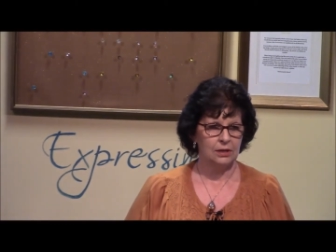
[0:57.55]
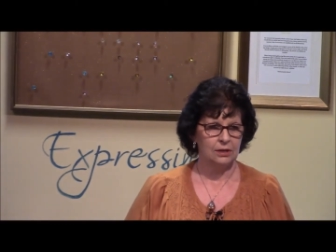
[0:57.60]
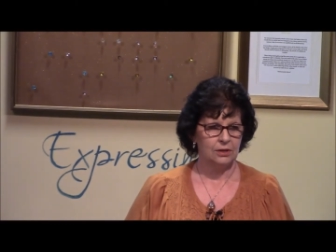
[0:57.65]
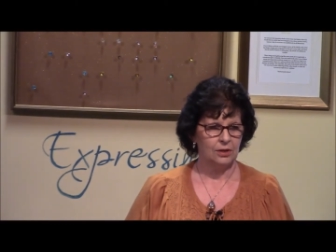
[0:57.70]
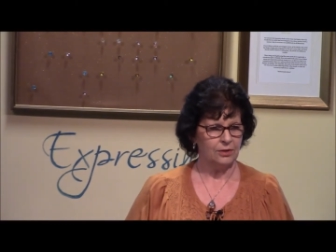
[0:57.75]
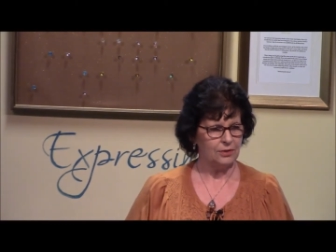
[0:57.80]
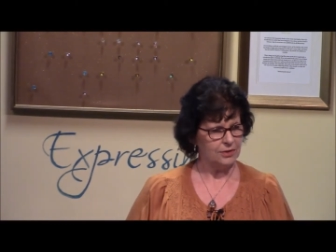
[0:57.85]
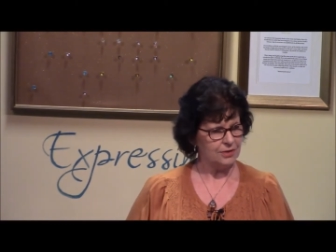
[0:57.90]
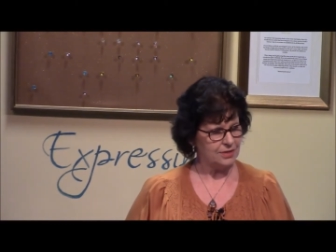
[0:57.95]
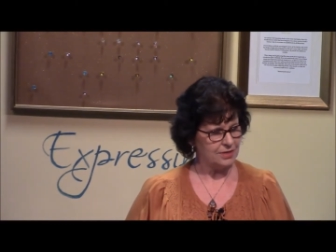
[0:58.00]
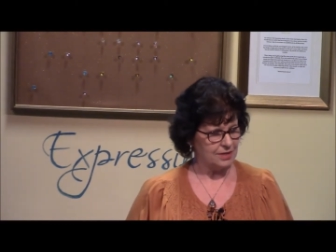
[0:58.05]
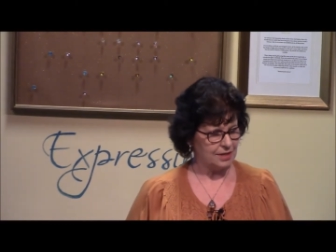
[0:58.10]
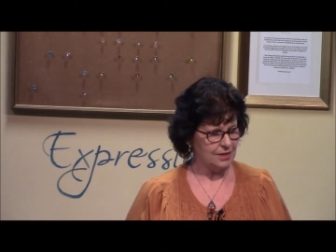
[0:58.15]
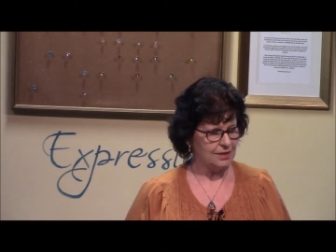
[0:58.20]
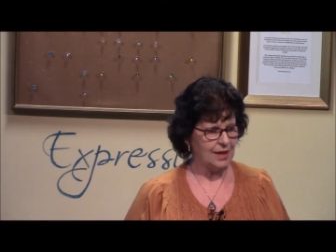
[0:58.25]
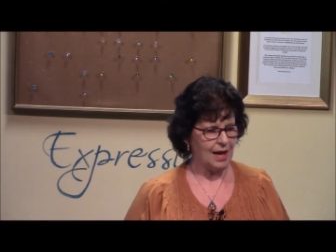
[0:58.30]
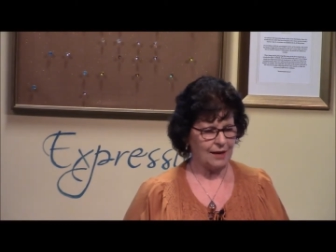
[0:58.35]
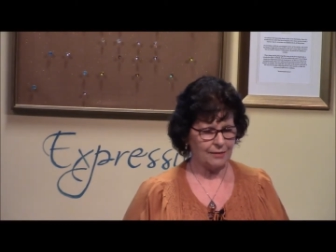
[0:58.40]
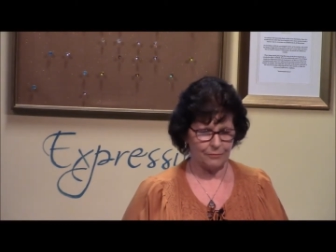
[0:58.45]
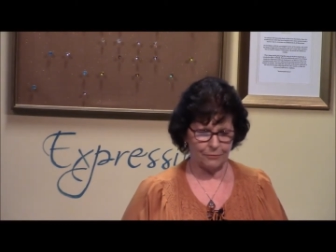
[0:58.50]
don't you see
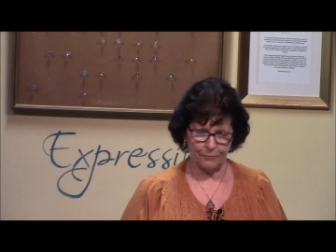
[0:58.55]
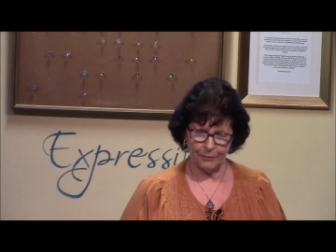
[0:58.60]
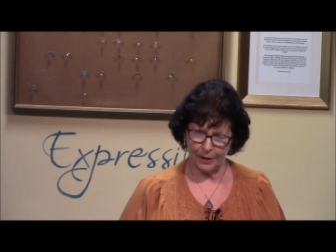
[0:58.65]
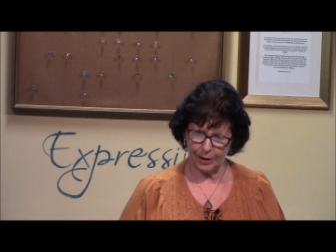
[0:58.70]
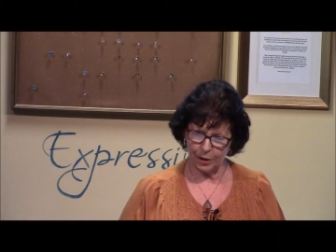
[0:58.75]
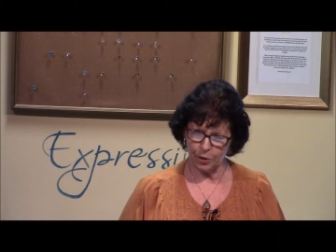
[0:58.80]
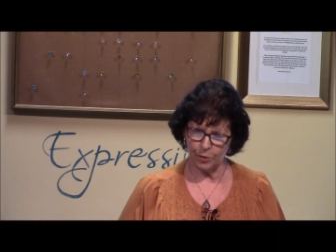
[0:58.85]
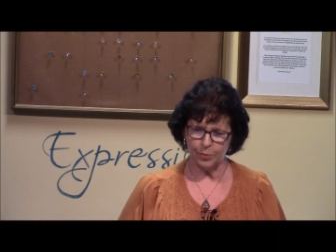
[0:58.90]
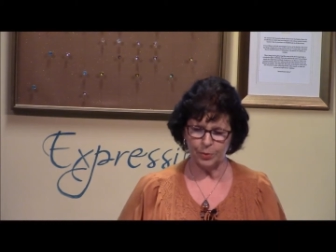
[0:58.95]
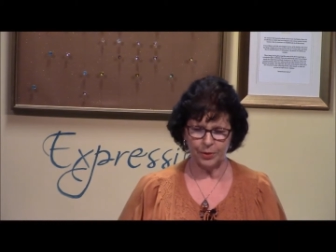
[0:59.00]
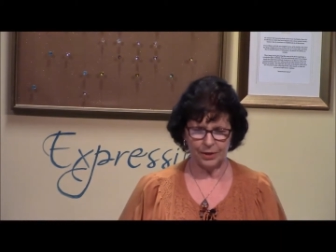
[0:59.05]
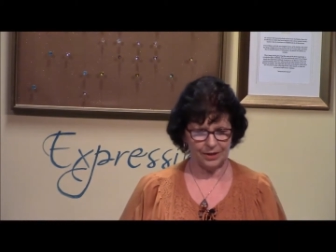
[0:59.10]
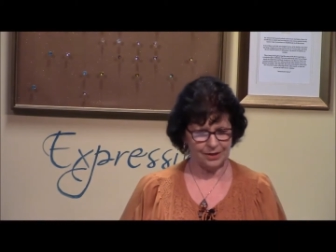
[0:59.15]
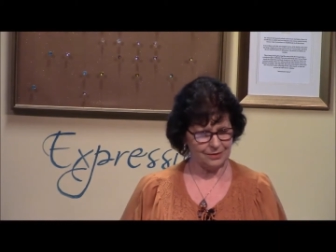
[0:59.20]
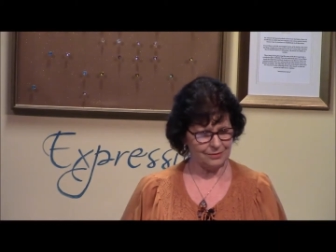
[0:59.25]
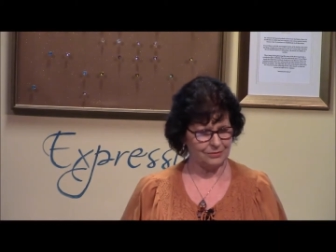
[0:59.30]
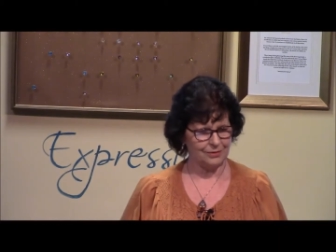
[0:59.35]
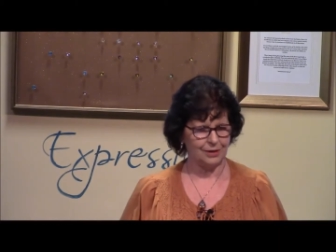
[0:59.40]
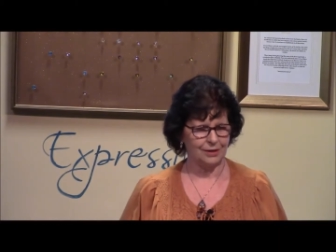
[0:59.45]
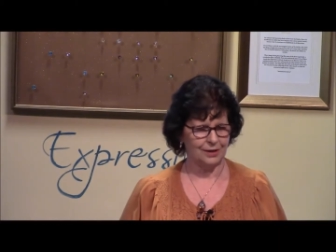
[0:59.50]
that fingerprint
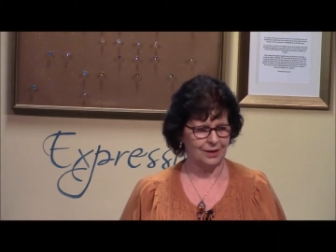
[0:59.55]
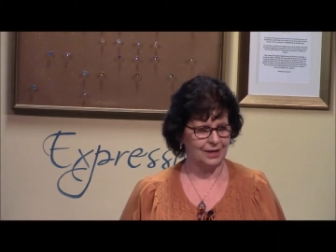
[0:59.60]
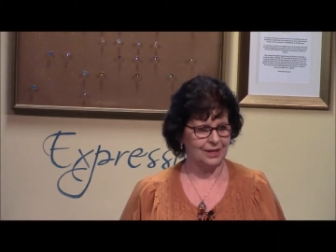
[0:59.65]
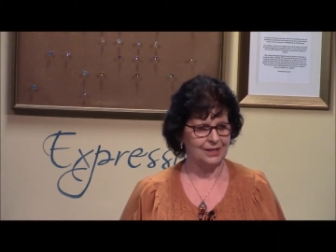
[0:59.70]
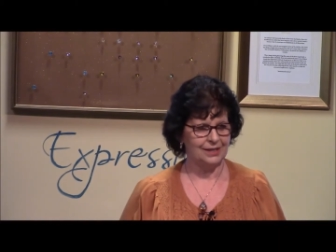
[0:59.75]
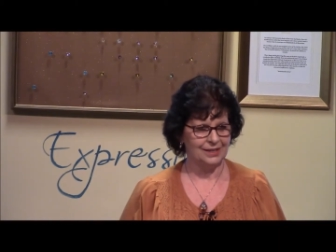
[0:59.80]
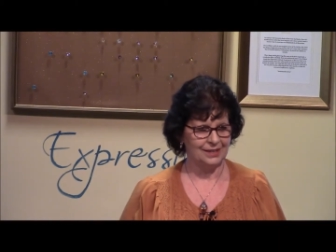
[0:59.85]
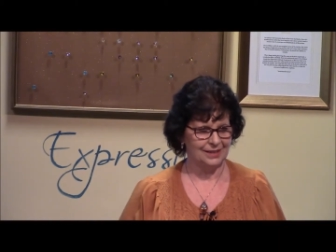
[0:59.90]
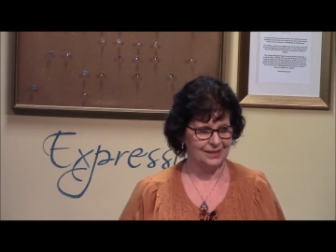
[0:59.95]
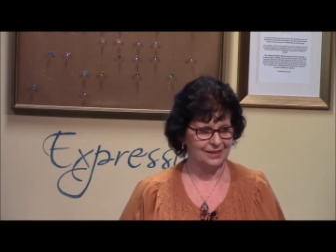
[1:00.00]
of God?